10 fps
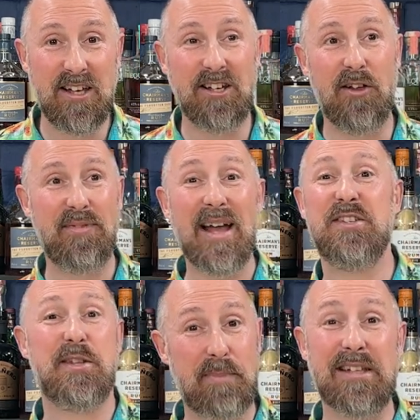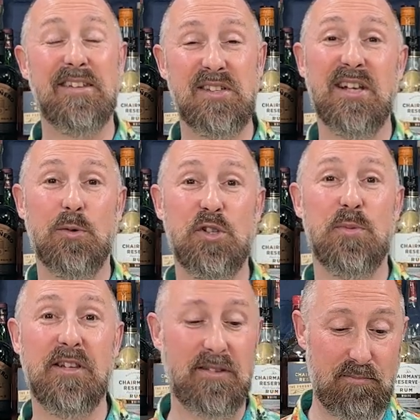You know, that's the big
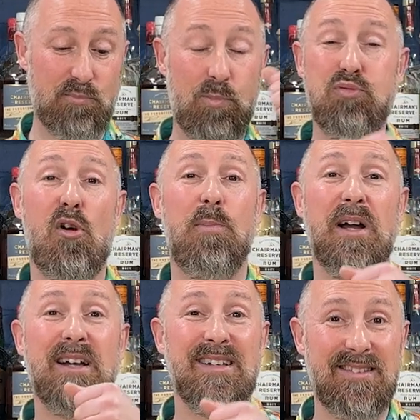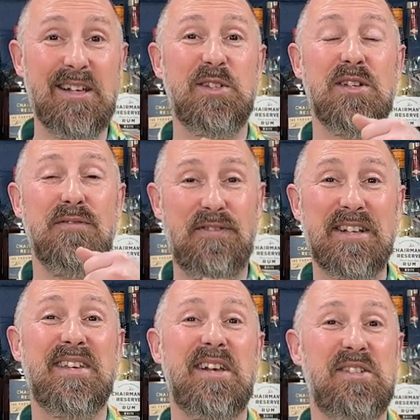distinguishment. Proper, decent,
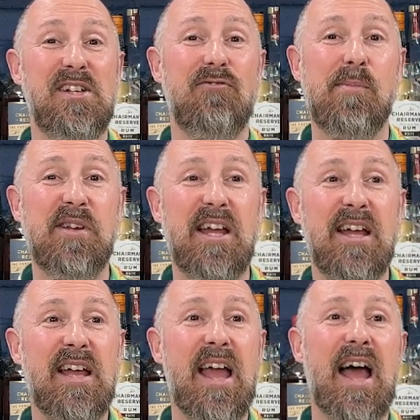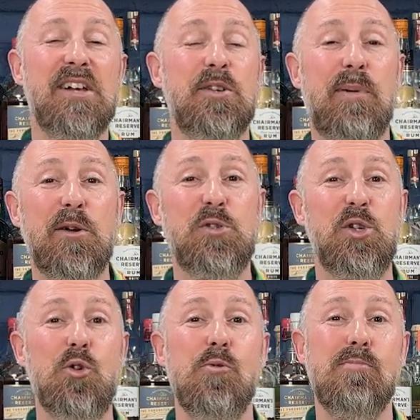fantastic rum in here, as opposed
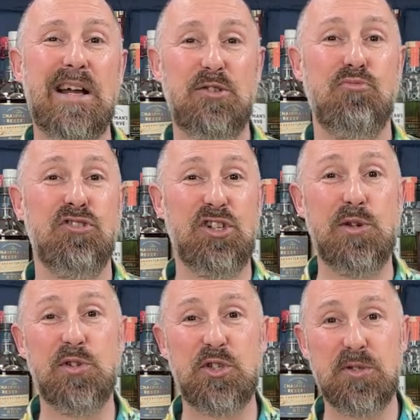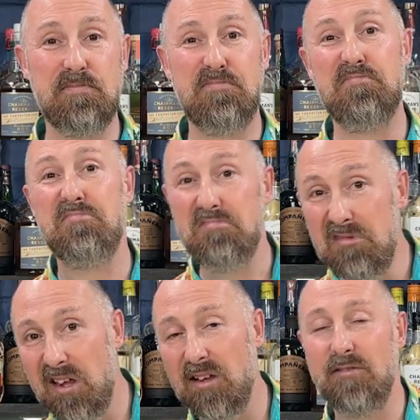to mass-produced
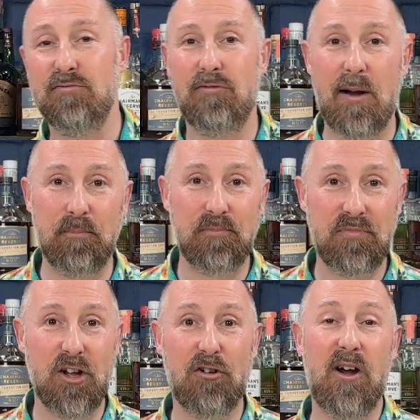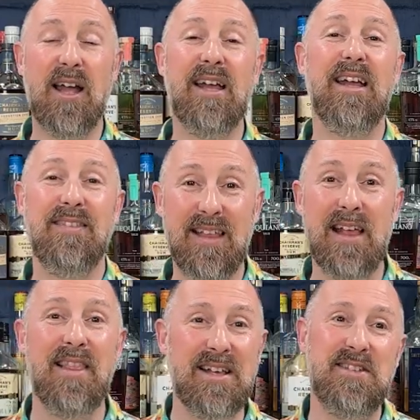rum. All right,
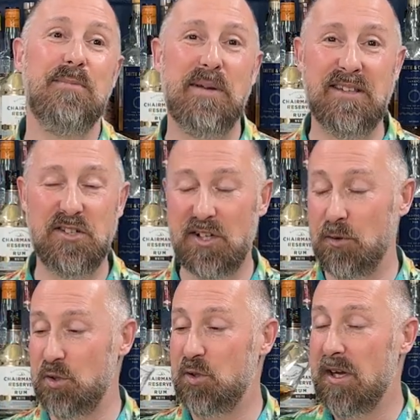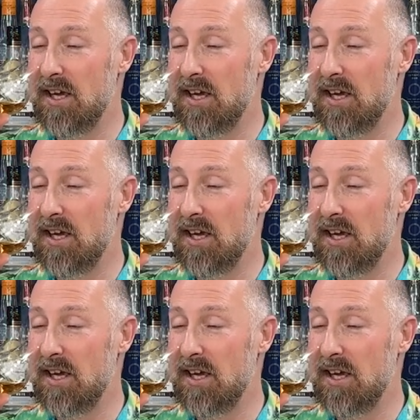that's the big distinguisher.